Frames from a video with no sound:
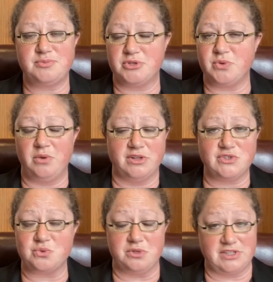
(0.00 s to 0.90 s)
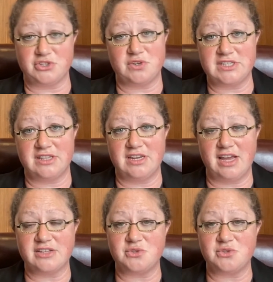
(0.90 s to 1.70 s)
between one school district and the next,